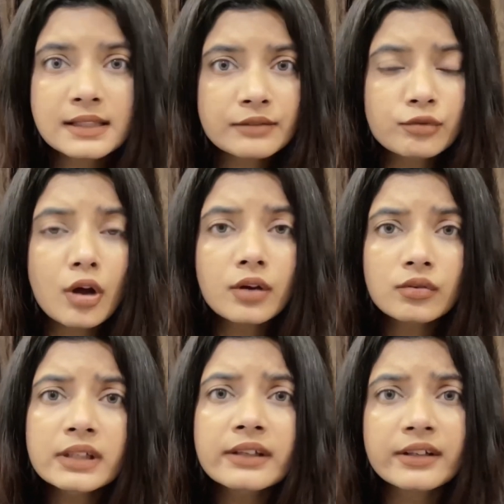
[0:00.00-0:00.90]
It will not
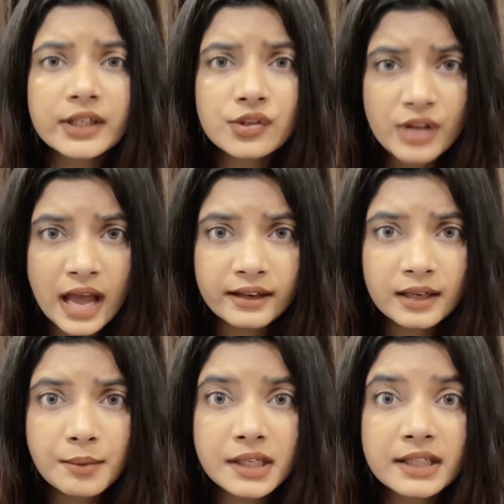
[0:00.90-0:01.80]
only irritate your
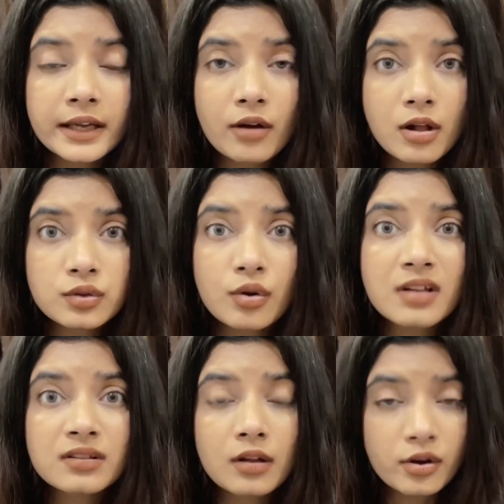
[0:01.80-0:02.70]
acne, but it can also
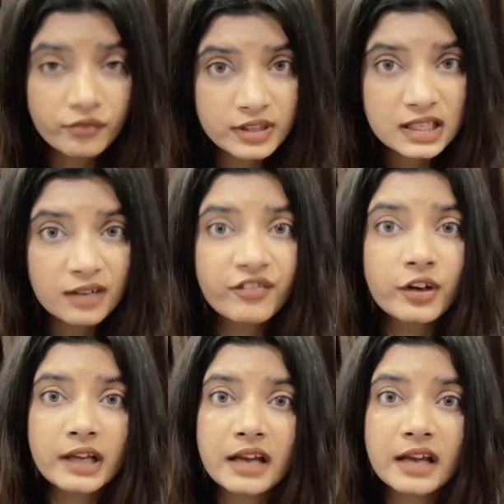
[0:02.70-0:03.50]
cause a lot of discomfort